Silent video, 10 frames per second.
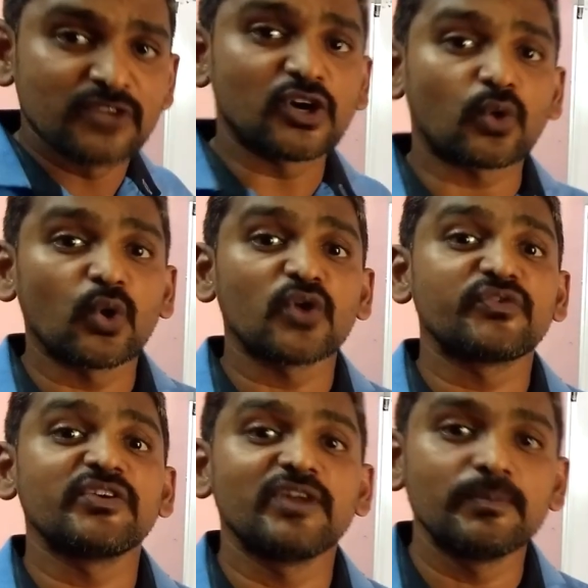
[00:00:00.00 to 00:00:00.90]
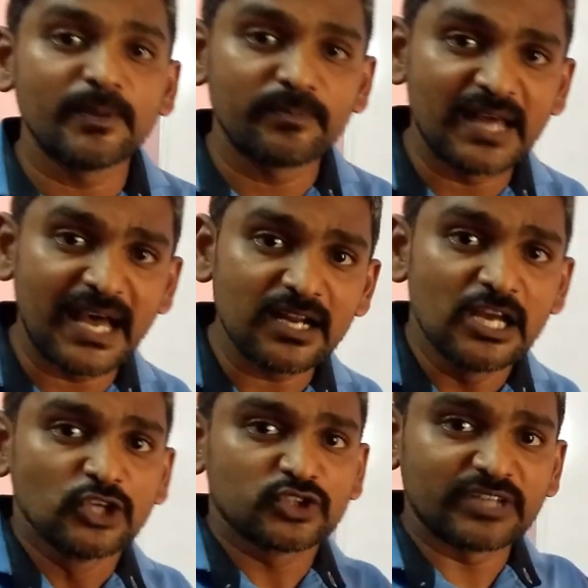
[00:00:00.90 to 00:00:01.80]
the chlorophyll will be
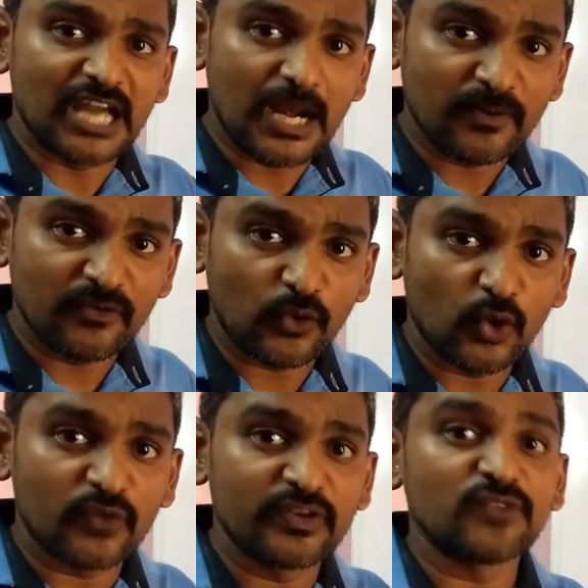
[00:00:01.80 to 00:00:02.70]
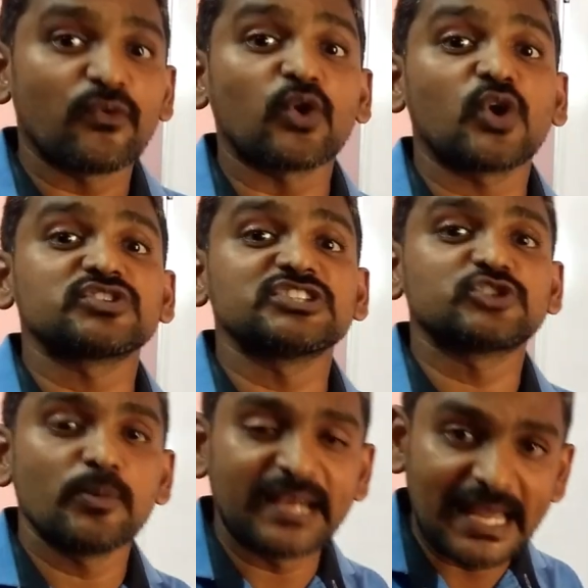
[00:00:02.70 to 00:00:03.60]
there. So with the help of chlorophyll, the
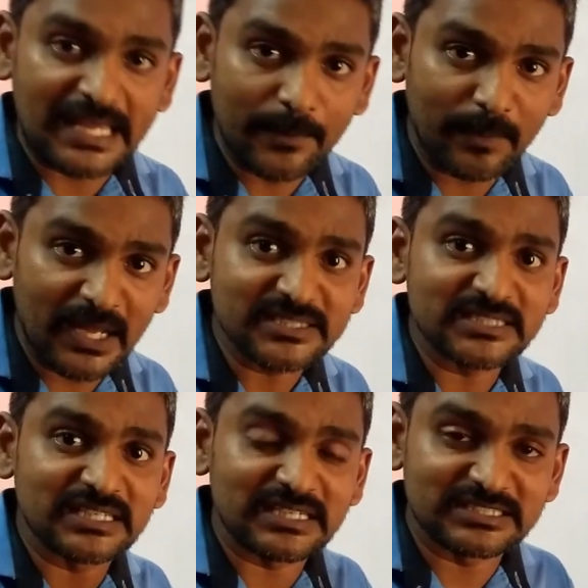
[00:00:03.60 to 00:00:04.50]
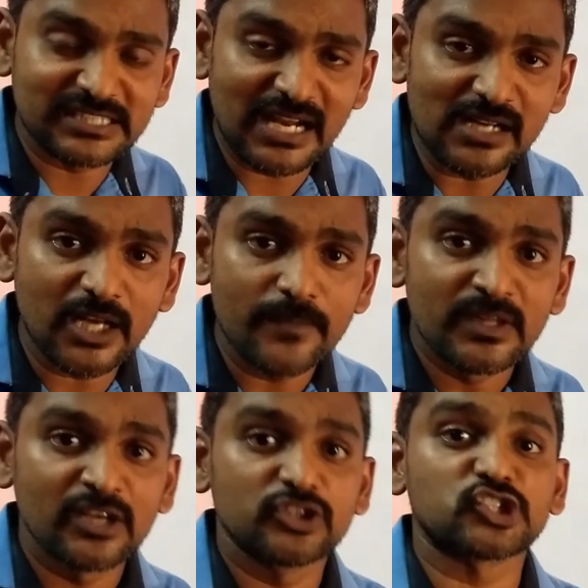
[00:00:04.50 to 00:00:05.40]
photosynthesis will be taking place. As a result,
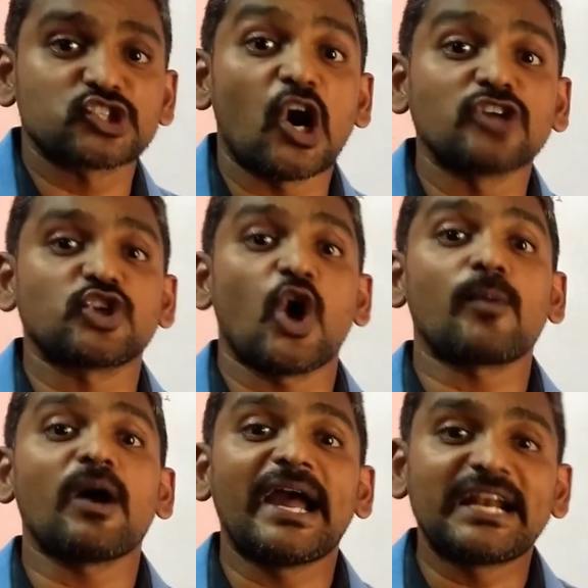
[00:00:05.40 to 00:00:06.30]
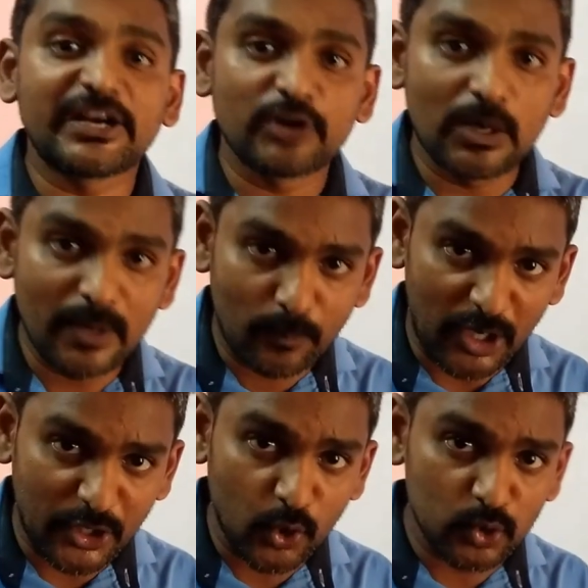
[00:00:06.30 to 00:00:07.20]
the starch carbohydrate will be
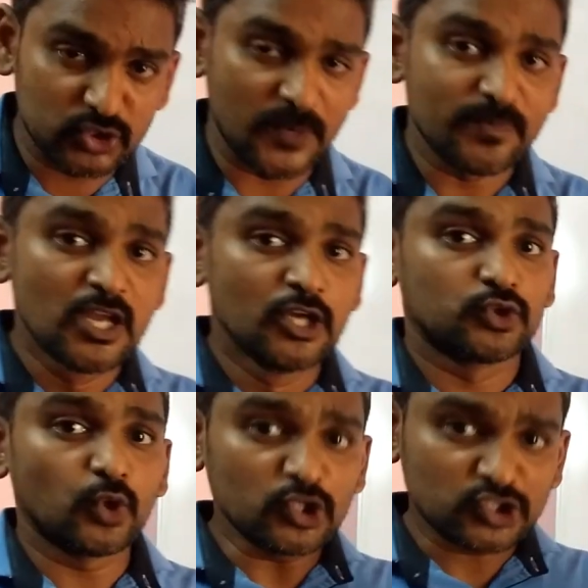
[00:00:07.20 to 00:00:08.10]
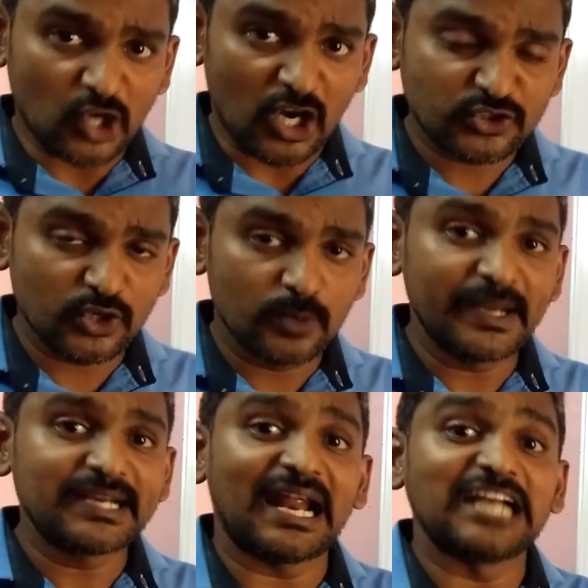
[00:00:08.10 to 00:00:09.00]
produced. Those starch will
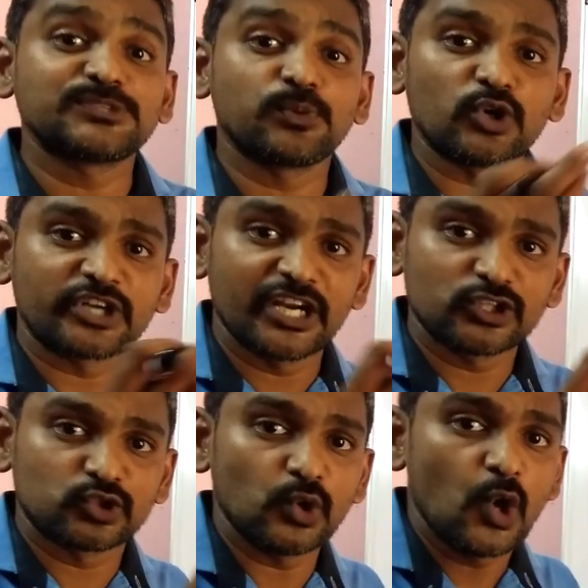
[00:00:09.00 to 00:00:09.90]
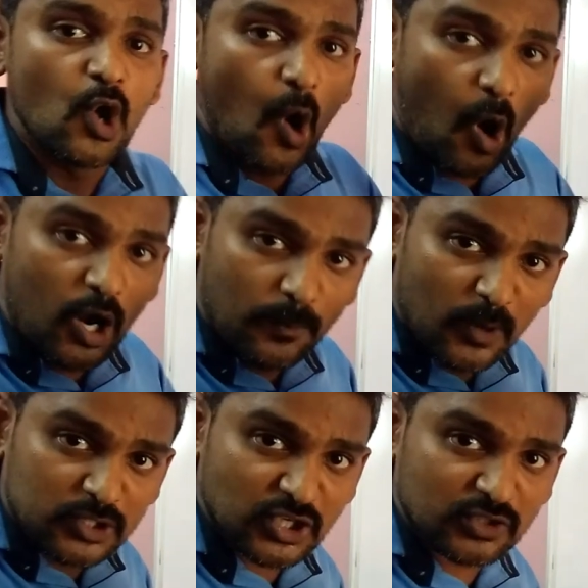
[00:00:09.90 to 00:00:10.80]
be transported through all
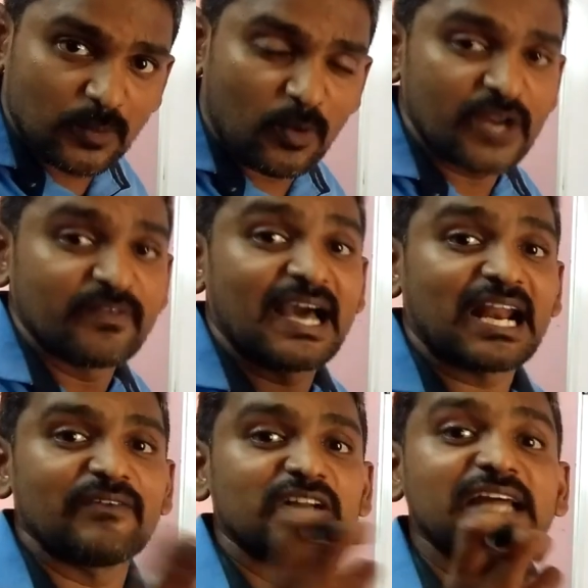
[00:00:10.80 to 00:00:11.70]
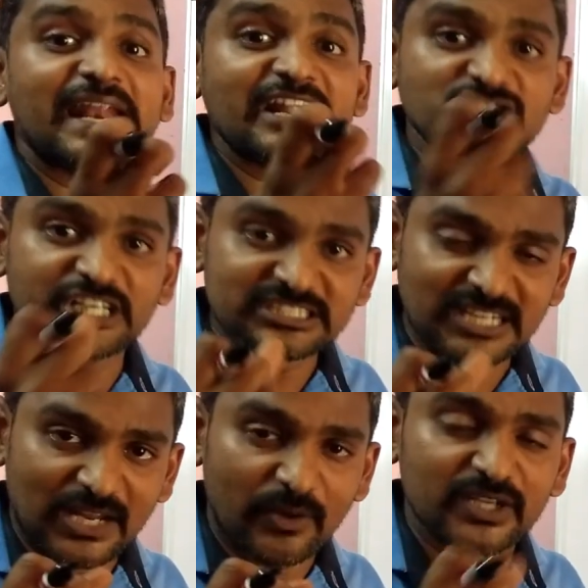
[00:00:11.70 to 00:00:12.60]
parts of the body wherever the energy is
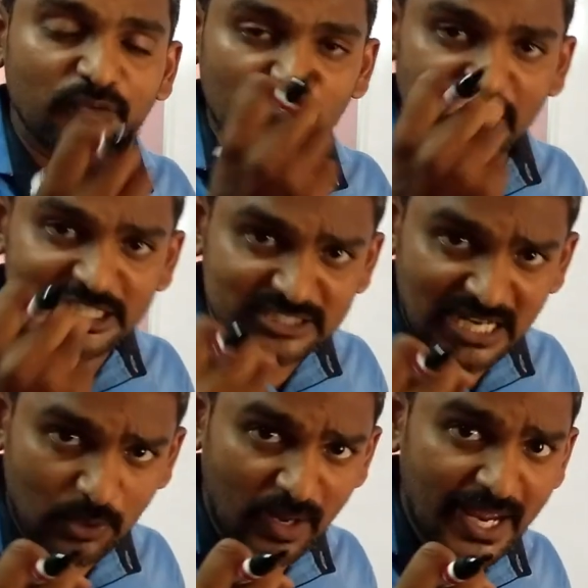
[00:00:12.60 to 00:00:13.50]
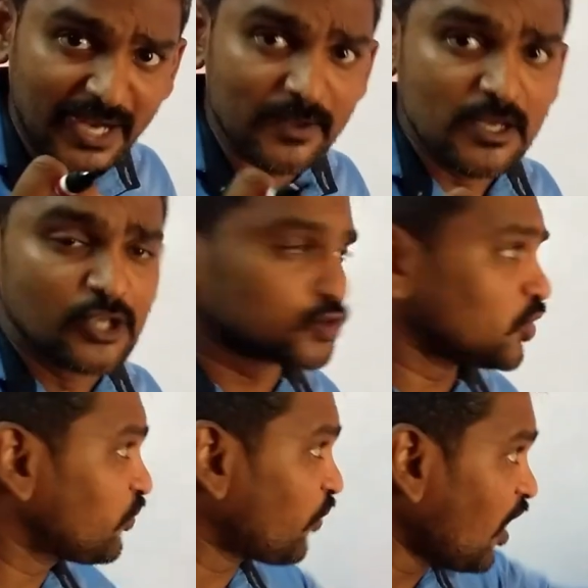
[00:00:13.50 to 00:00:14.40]
required, the food is required.
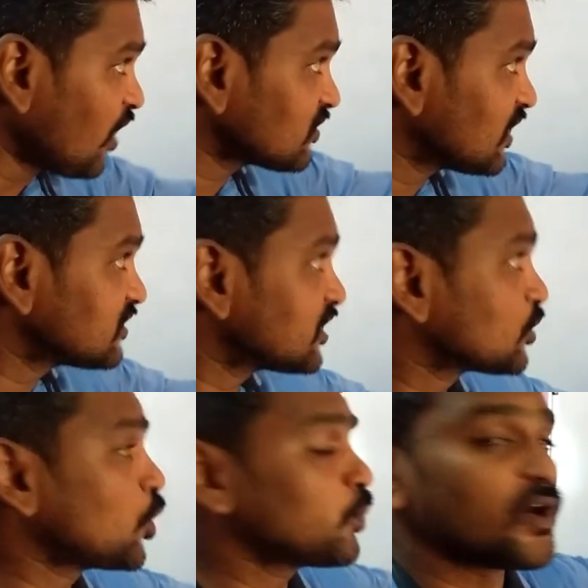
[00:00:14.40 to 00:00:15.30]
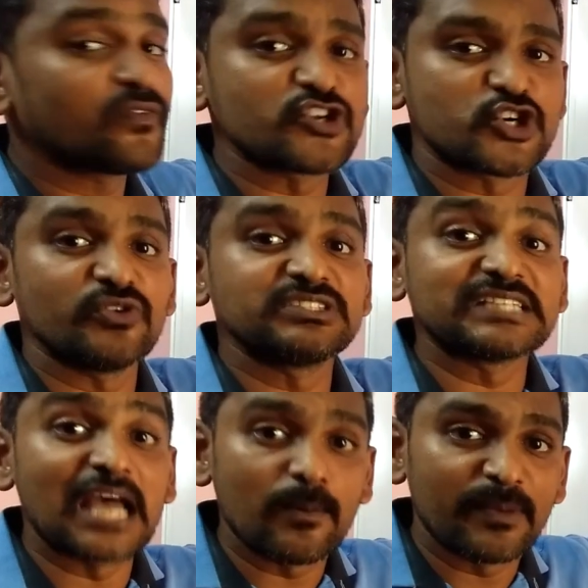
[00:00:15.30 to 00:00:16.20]
So for that, the group of tissue which
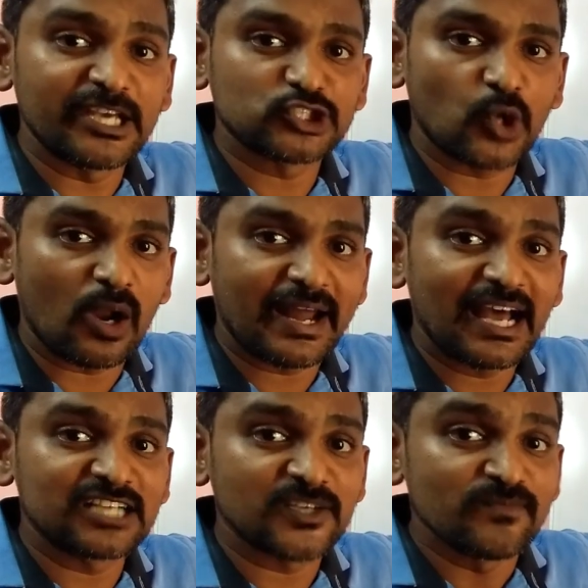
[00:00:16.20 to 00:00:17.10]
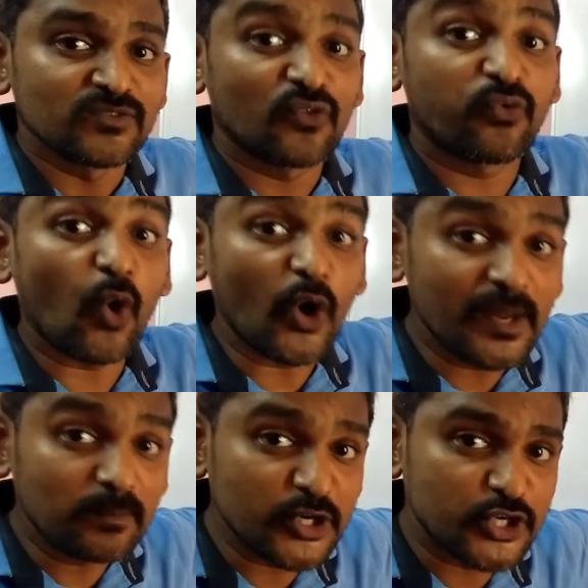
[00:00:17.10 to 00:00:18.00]
is helping is called as
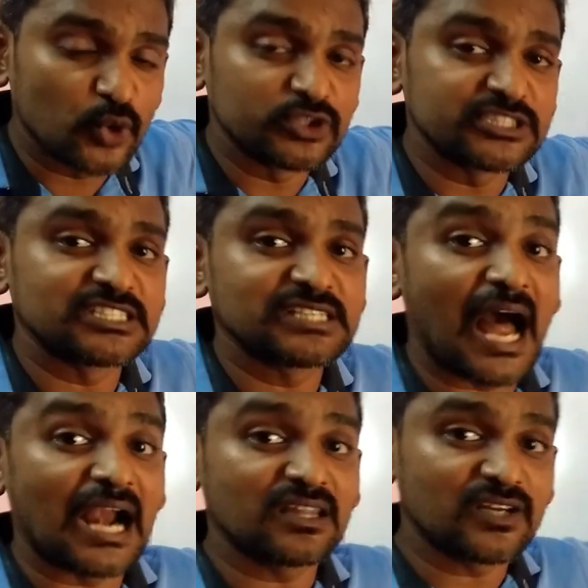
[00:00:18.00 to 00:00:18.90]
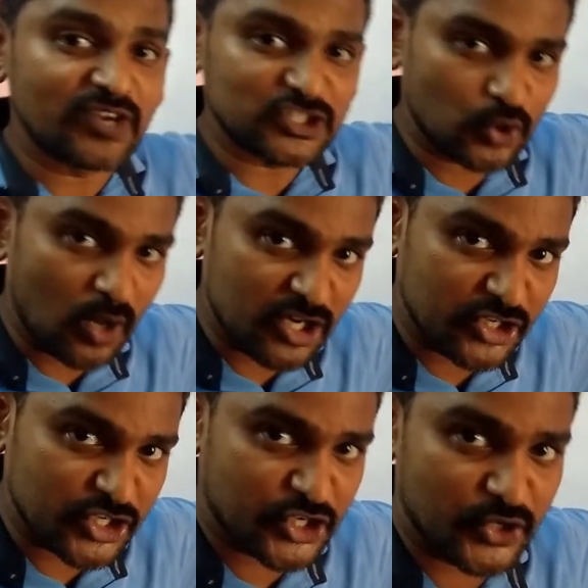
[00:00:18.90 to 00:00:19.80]
phloem tissue. This is another vascular
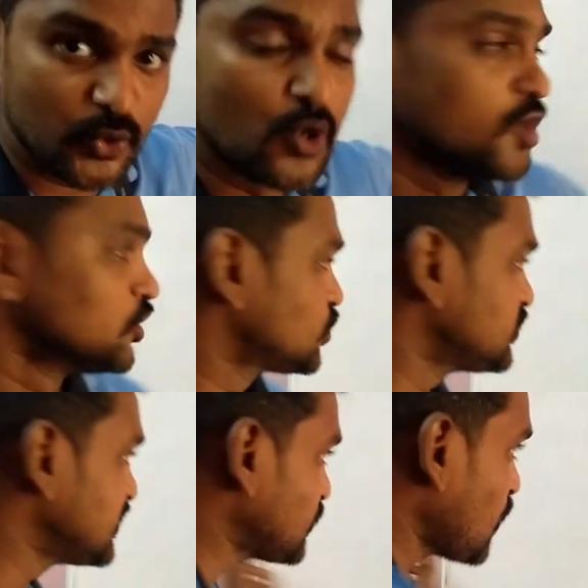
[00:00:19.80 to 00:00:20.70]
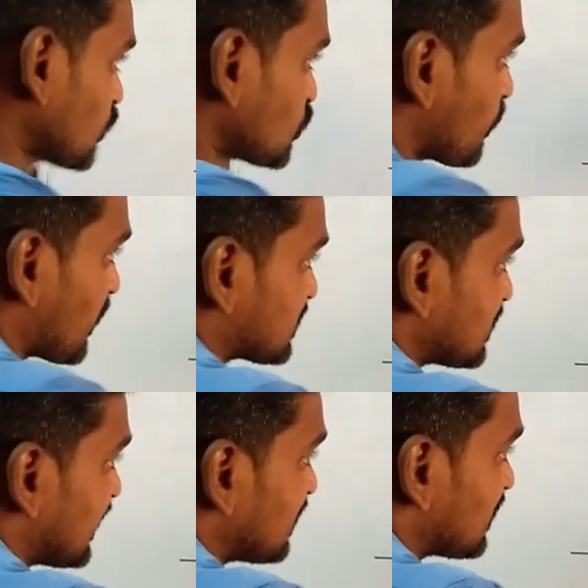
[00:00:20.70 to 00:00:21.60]
tissue. So this will also
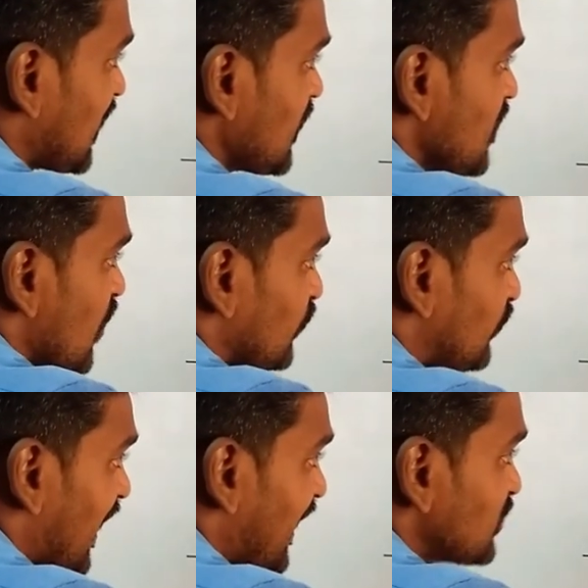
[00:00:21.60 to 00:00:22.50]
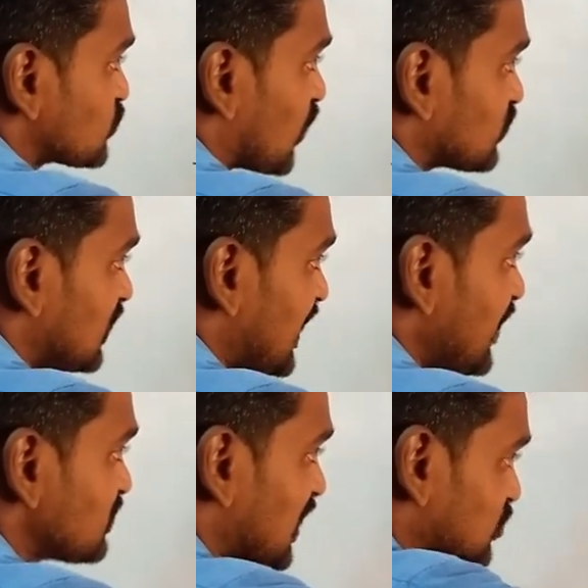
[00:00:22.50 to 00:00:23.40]
present in the veins of the
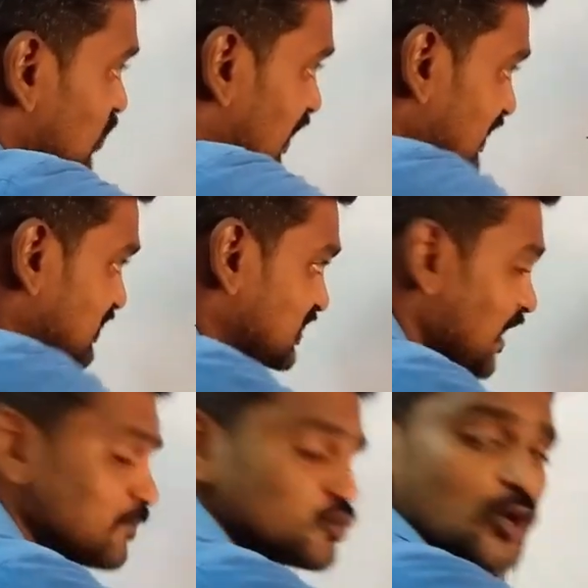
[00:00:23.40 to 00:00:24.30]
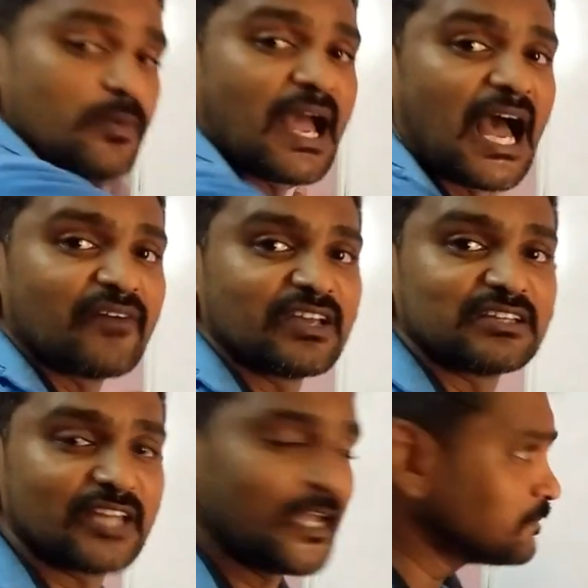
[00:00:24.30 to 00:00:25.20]
leaves as well as stems. Will be
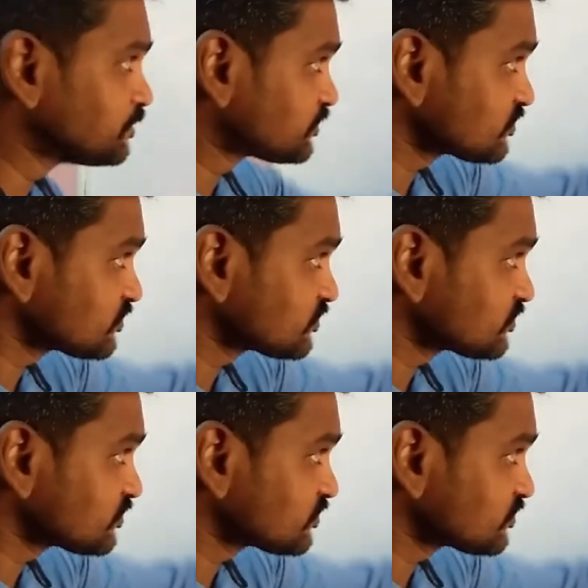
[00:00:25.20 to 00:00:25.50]
having the